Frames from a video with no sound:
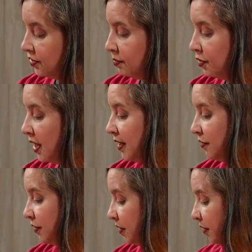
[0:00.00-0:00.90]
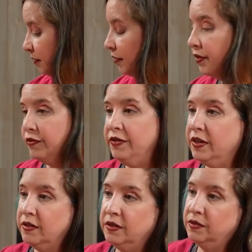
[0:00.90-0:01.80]
subtract for the, the
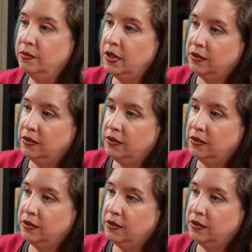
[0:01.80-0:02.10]
fear as well.